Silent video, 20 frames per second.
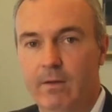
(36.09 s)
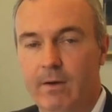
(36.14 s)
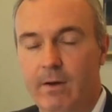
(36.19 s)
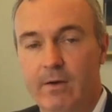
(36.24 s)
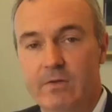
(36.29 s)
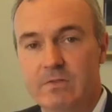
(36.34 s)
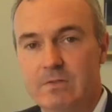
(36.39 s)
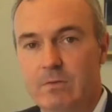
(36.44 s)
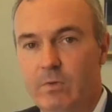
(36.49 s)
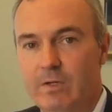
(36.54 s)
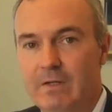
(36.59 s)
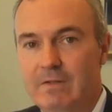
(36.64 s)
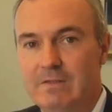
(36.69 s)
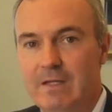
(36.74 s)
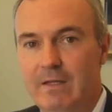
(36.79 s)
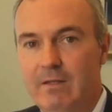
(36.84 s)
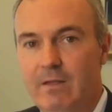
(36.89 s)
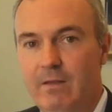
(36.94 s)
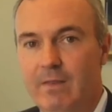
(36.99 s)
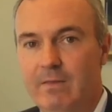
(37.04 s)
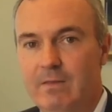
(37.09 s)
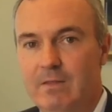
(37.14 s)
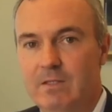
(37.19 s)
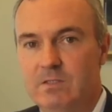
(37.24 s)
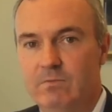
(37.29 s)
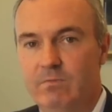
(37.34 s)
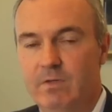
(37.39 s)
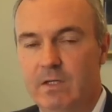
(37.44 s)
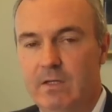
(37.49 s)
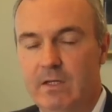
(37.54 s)
I also want to tell you that
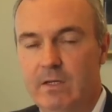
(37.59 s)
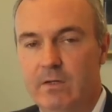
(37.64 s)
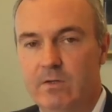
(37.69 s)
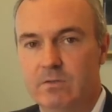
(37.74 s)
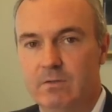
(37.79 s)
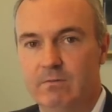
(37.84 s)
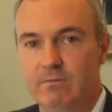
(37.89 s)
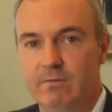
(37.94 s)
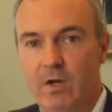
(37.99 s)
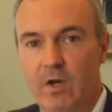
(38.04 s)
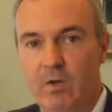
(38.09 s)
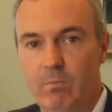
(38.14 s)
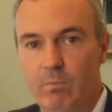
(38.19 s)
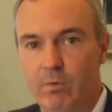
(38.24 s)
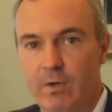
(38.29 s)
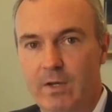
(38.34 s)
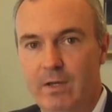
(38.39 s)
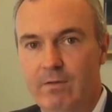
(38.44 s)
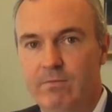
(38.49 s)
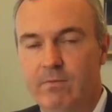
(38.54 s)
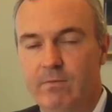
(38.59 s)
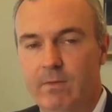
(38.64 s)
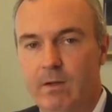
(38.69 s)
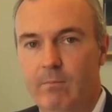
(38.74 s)
these videos are very brief.